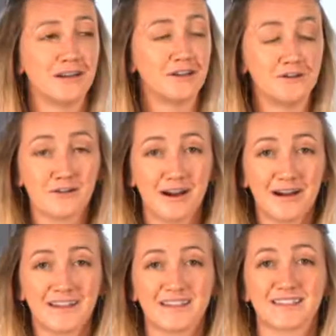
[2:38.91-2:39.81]
your
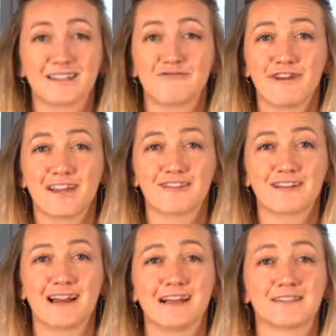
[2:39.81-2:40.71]
eyes, regular
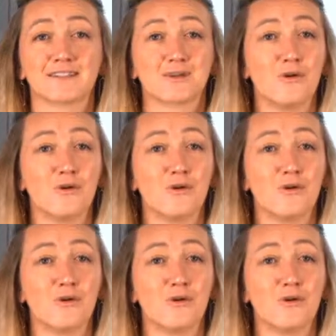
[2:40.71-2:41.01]
glasses,